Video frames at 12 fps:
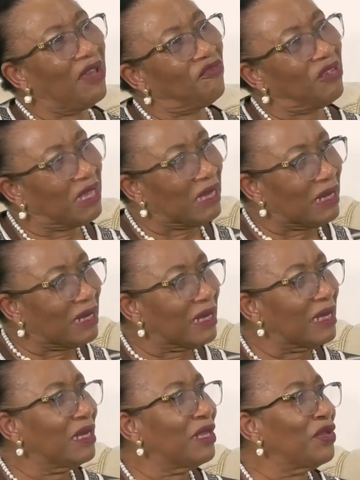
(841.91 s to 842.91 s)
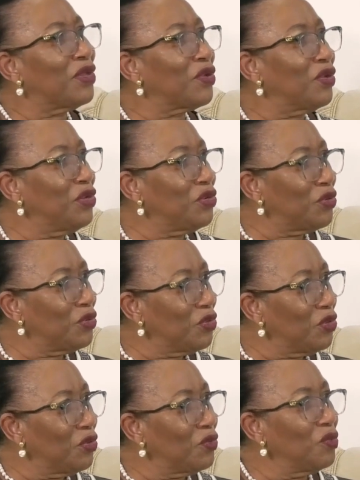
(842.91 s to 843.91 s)
African, you know,
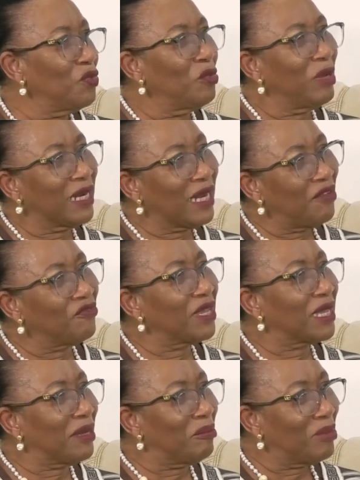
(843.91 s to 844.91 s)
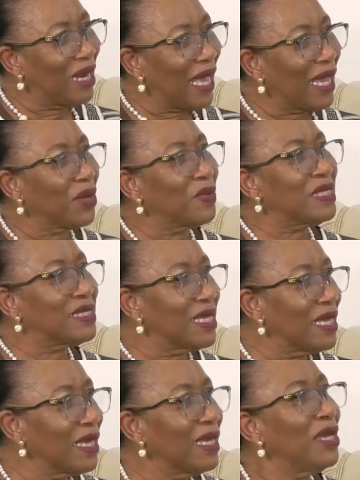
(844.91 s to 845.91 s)
you're a woman, African, black, we
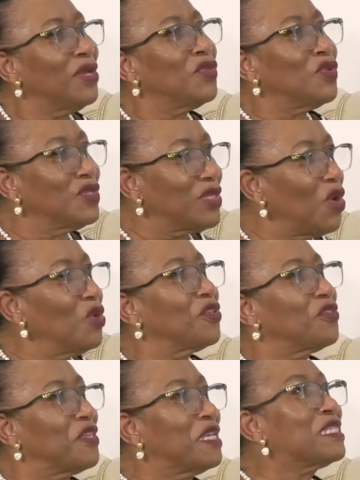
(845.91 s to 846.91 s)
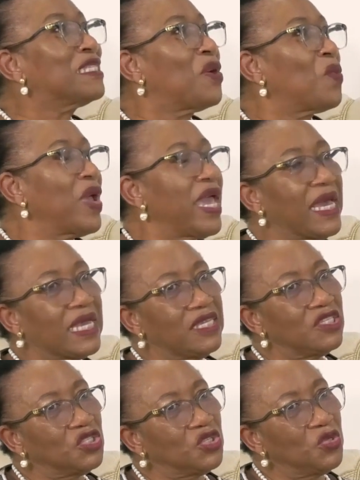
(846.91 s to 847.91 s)
say those are all the things that weigh
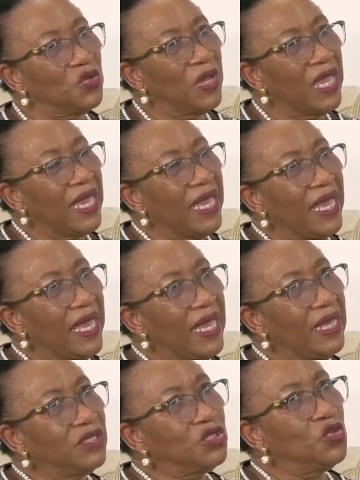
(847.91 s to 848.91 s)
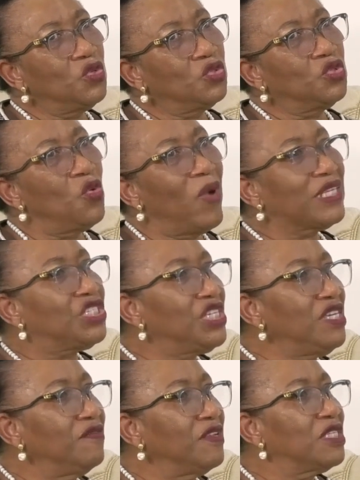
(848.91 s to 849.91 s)
against you. To
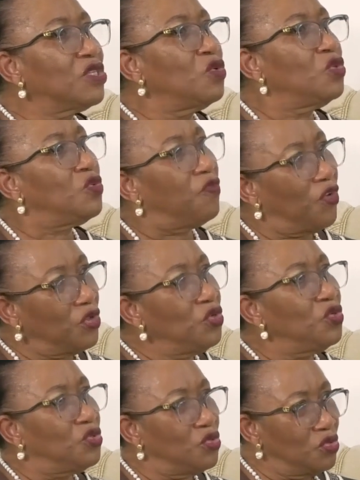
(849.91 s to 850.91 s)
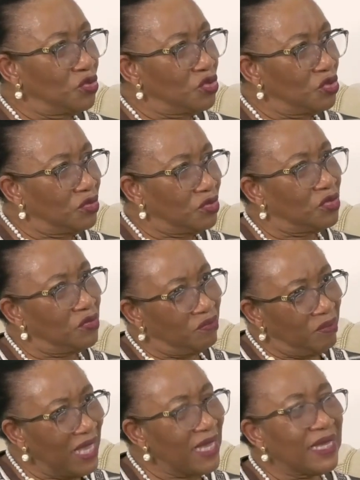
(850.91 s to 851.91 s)
achieve, it's good for you to
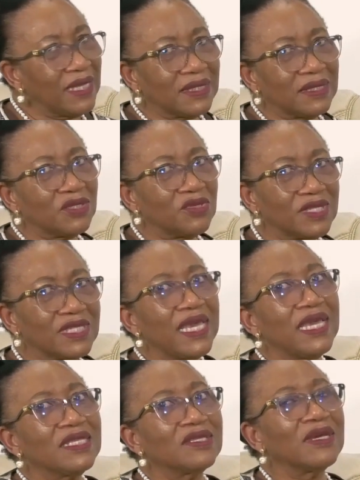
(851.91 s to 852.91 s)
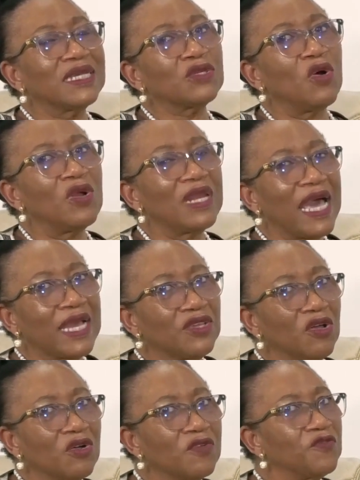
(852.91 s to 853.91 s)
make it, to say it, so that all our
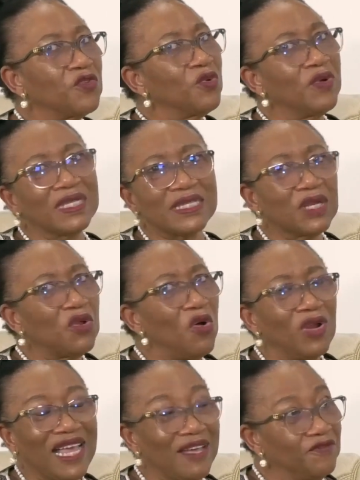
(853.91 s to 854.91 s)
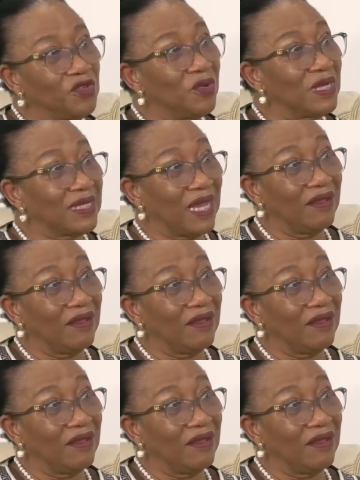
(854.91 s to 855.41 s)
young viewers and all our viewers